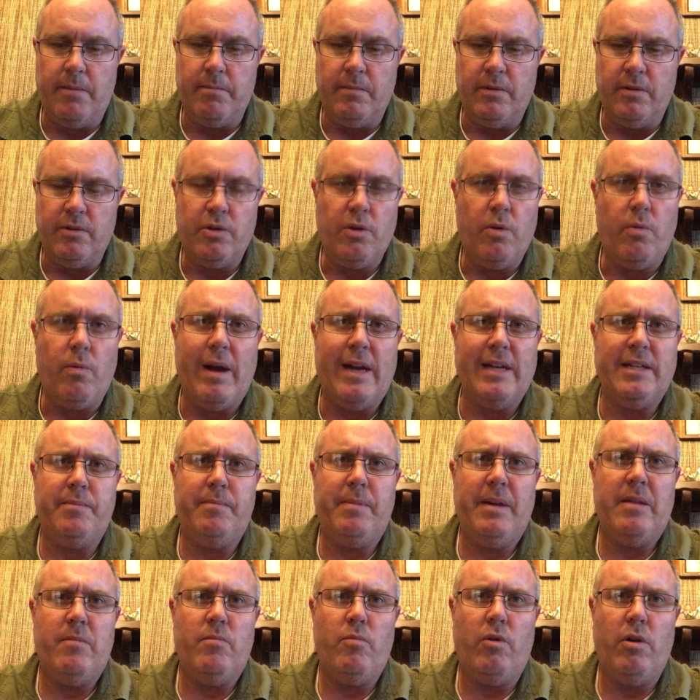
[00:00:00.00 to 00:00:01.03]
So why
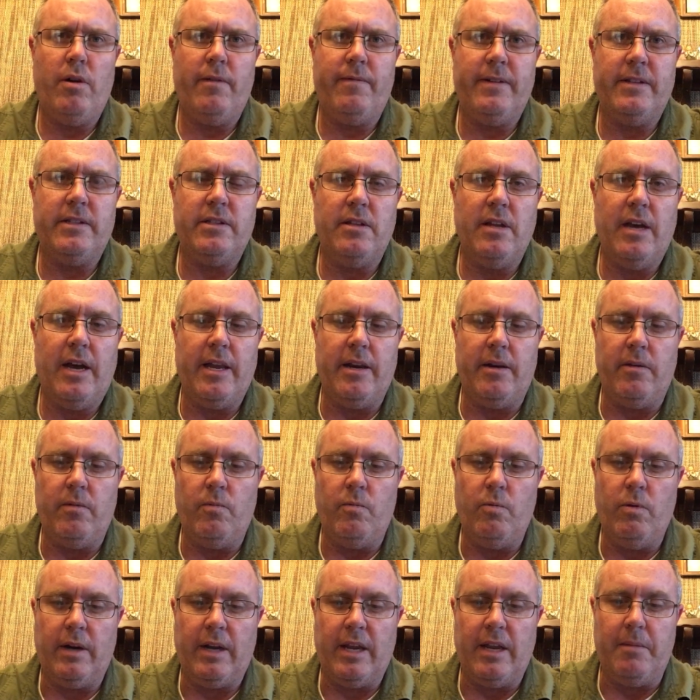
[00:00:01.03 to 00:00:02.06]
spend more if it's not
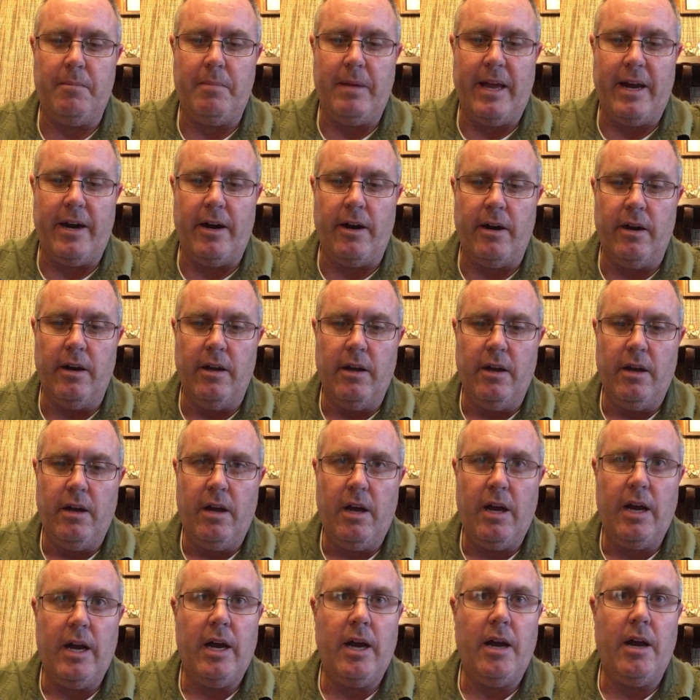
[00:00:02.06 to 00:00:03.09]
working better?
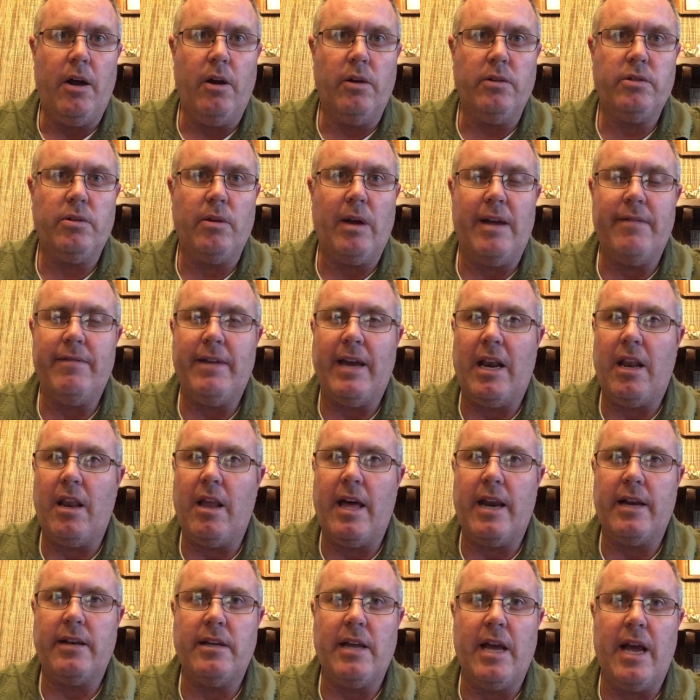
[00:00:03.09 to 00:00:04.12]
Also, I've had a
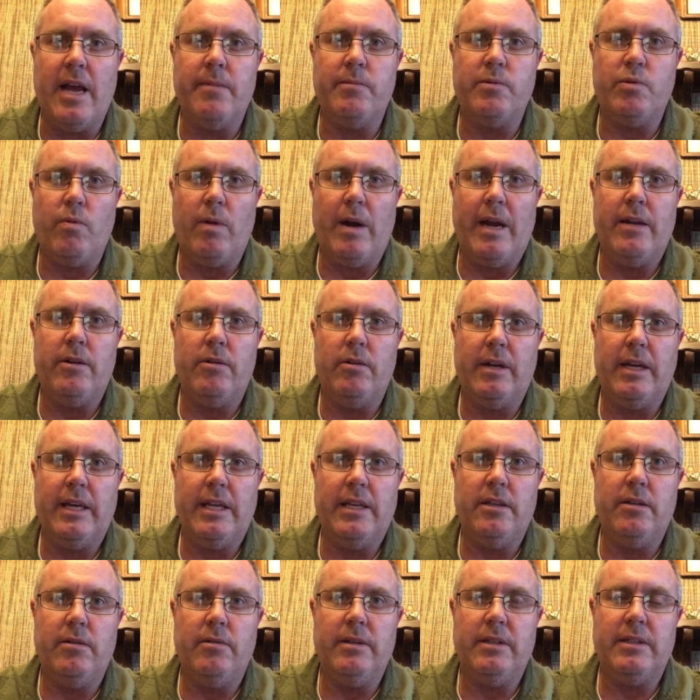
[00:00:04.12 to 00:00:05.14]
lot of times where I hook
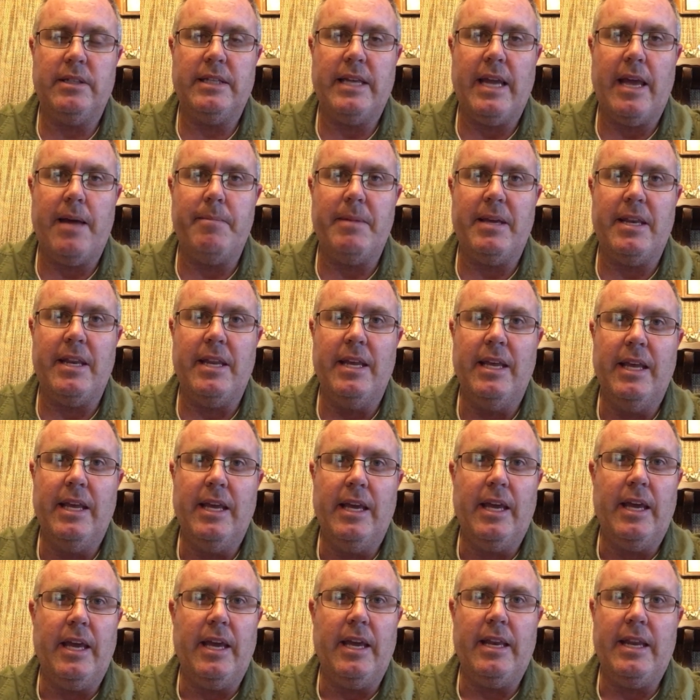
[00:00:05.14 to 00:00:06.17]
into a salmon
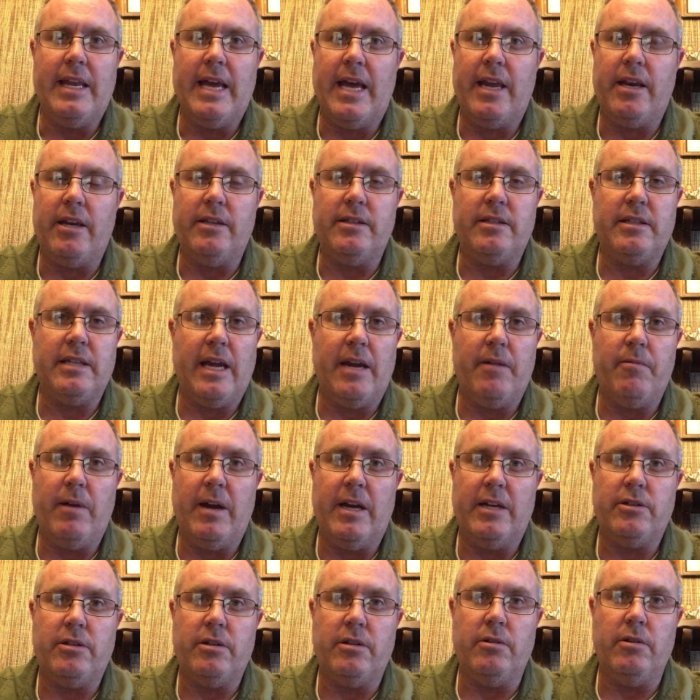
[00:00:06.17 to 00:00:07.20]
and that
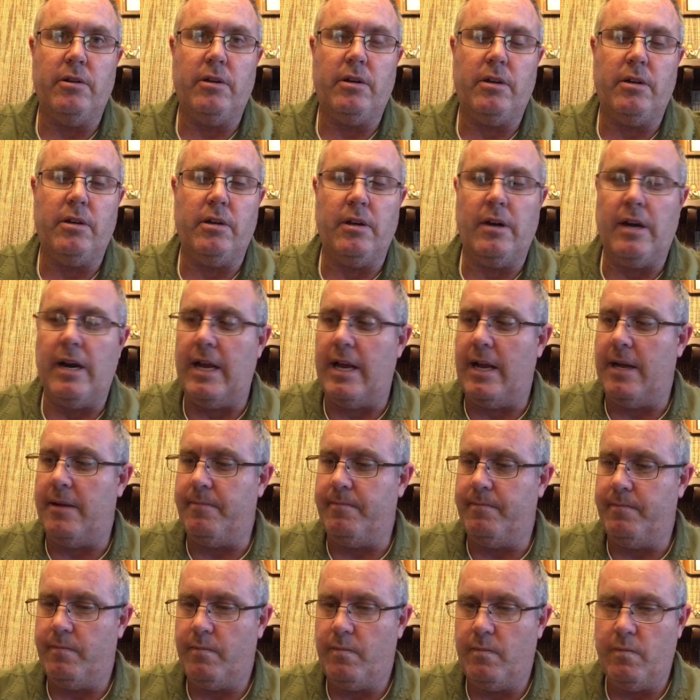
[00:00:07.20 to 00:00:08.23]
Swivels hook or
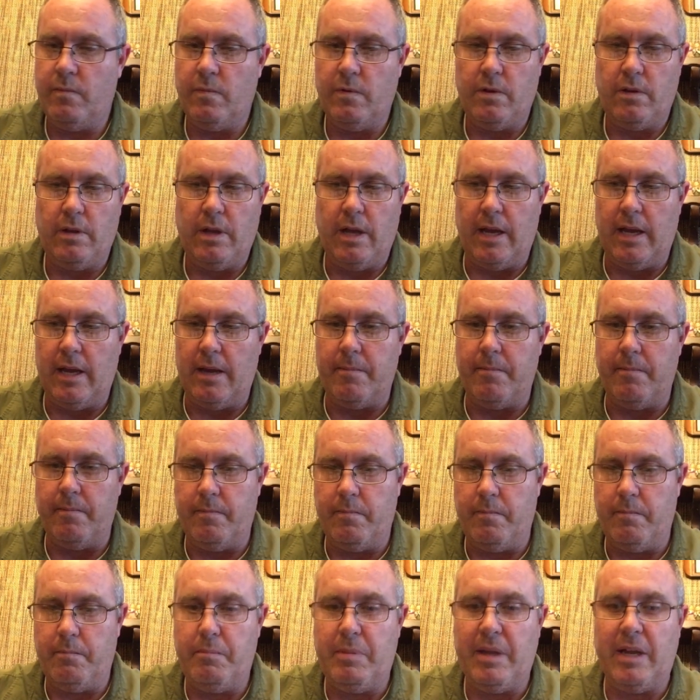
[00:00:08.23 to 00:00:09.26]

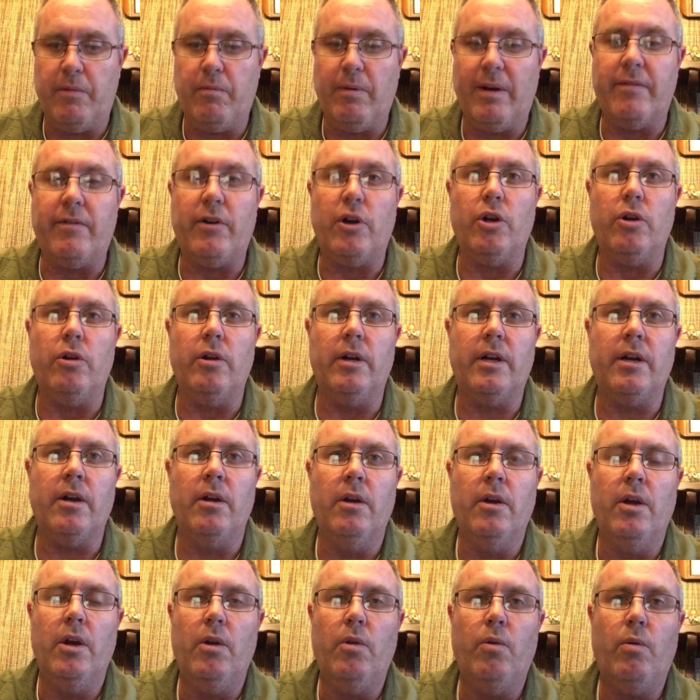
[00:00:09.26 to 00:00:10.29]
Big River hook
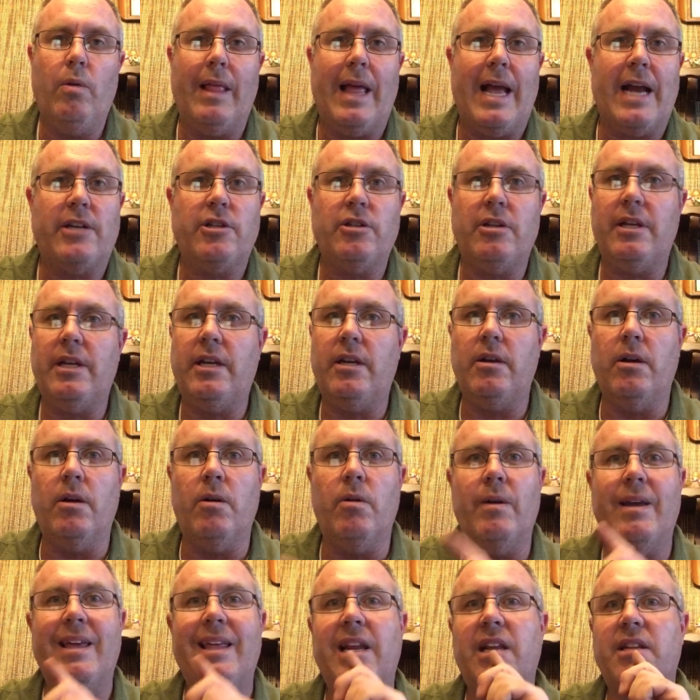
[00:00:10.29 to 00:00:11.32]
will actually
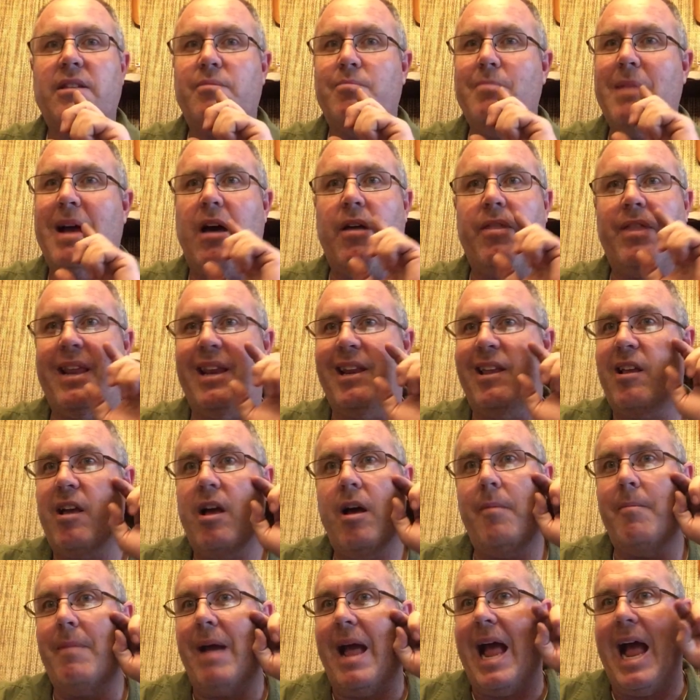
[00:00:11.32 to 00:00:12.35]
go in its mouth and
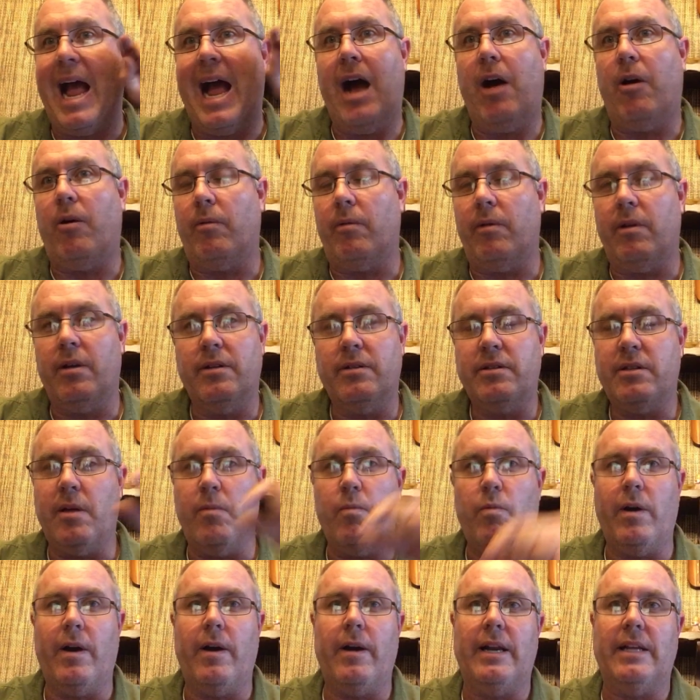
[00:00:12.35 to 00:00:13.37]
come out
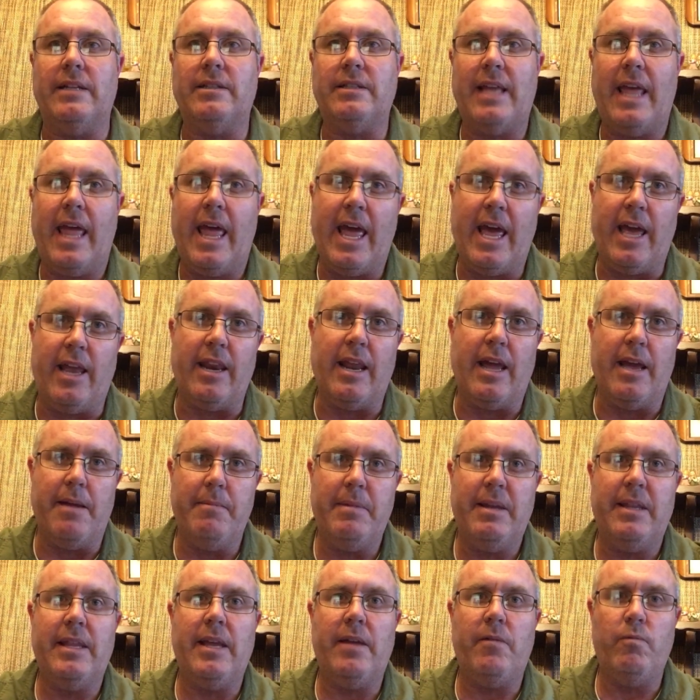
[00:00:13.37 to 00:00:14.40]
somewhere in its head. I
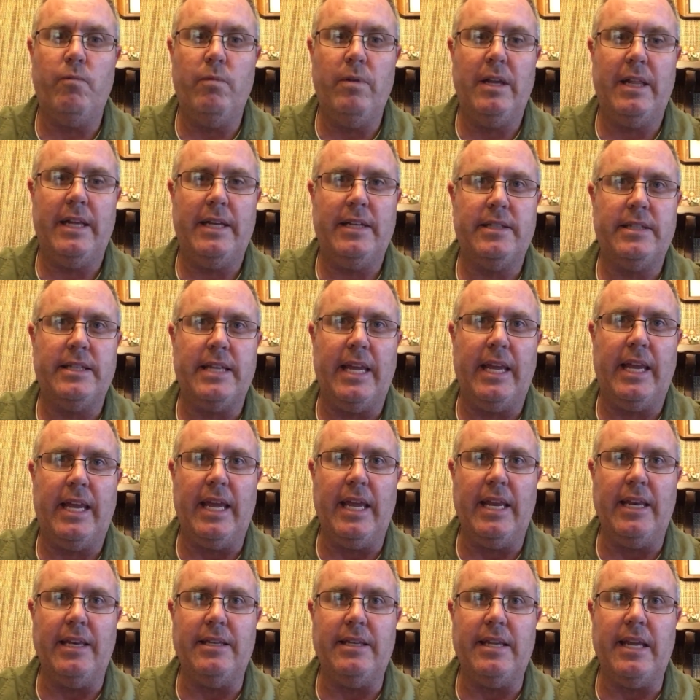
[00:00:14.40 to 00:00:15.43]
mean, they really sink
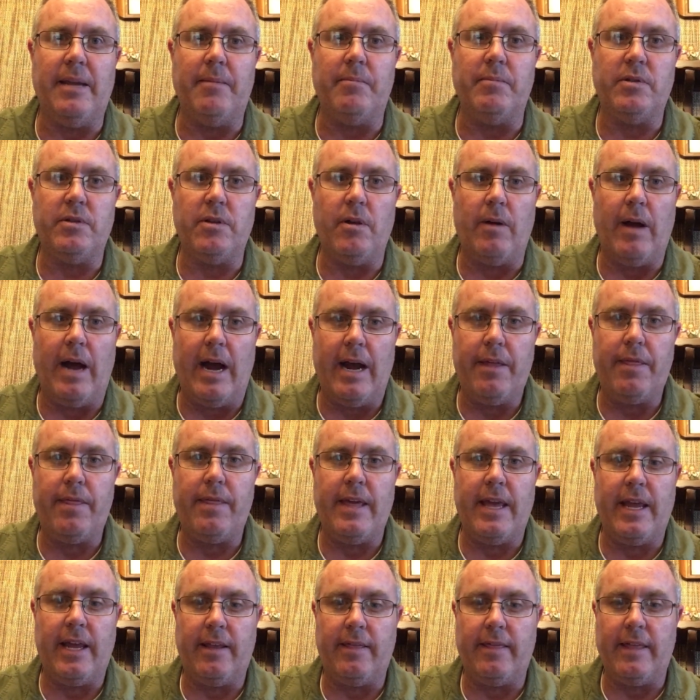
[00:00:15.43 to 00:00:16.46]
in deep. So I
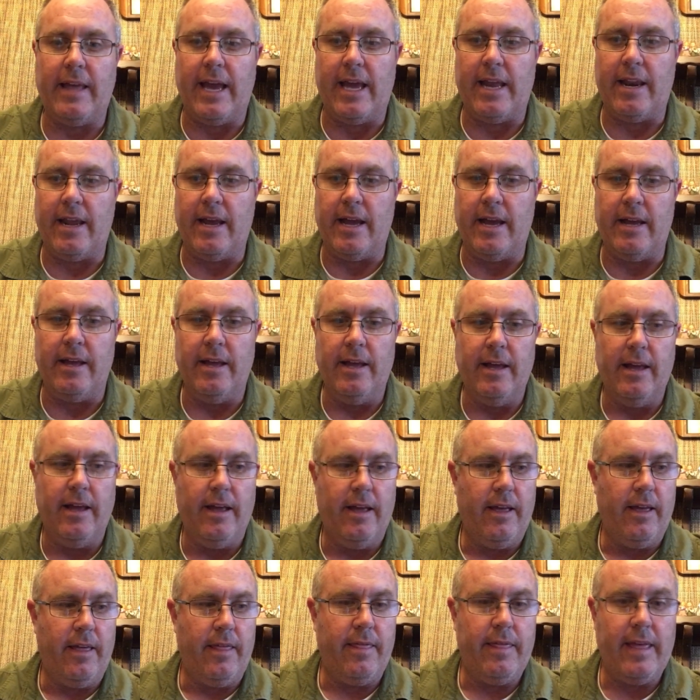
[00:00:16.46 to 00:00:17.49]
think that
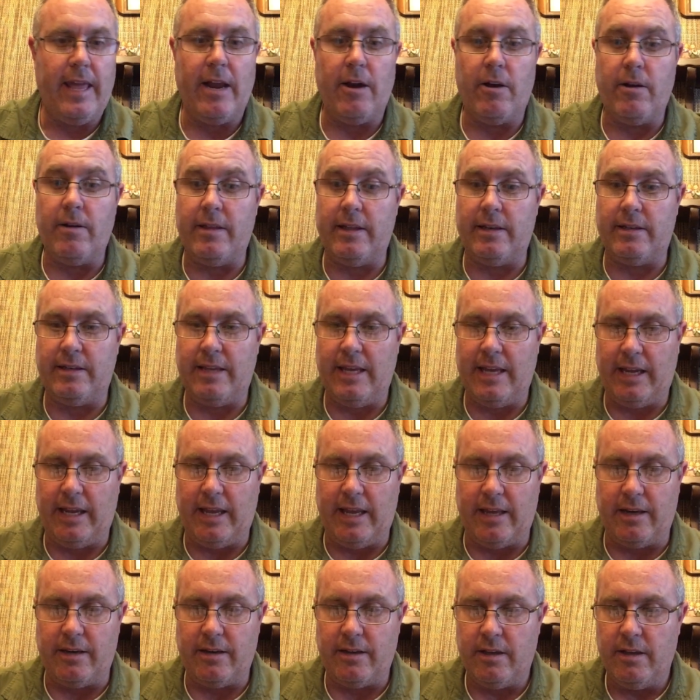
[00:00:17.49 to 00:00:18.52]
they are the
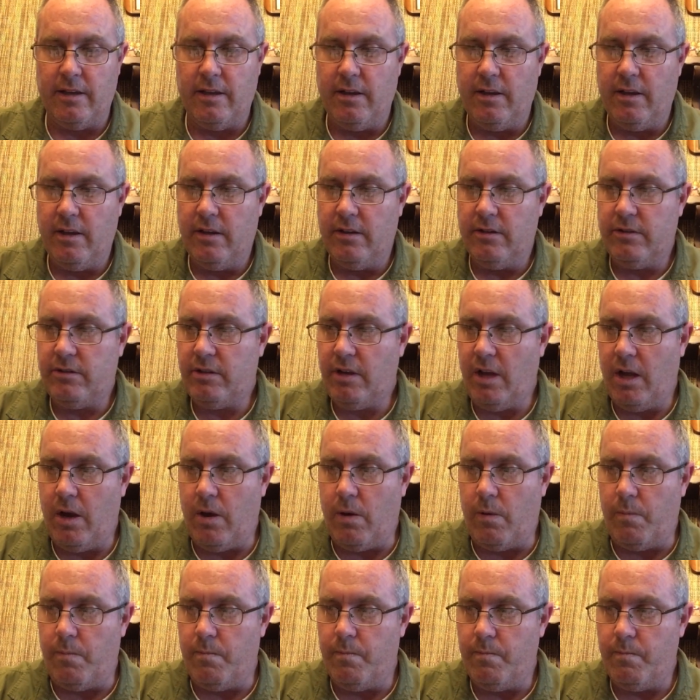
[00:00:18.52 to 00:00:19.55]
ticket.
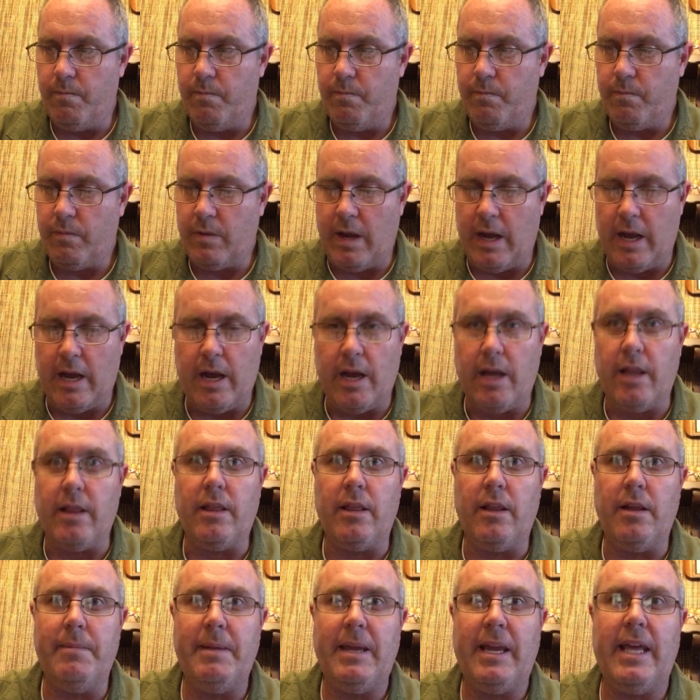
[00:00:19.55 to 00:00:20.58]
So
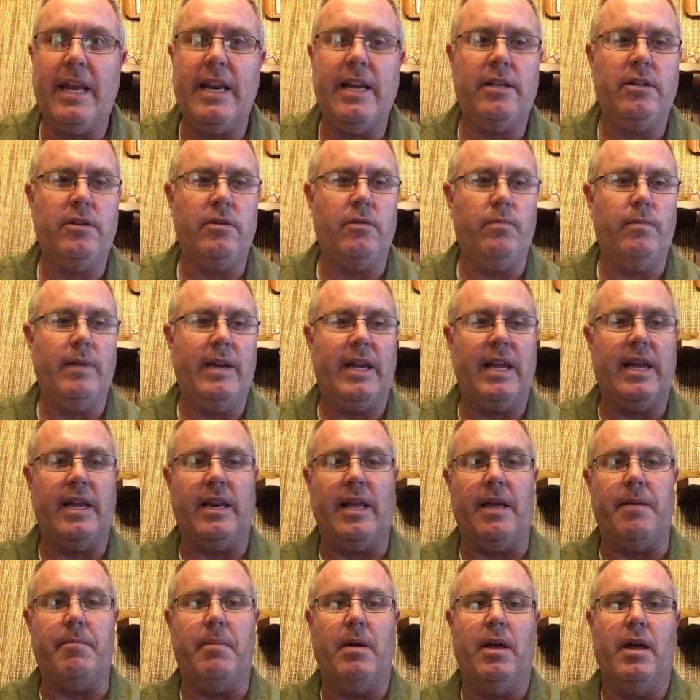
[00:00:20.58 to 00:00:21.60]
let me get into rigging
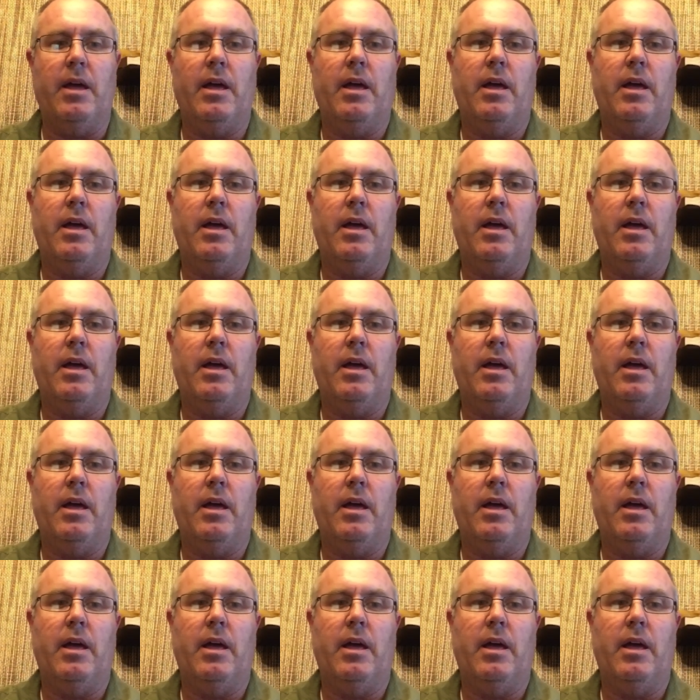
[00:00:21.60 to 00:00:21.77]
them.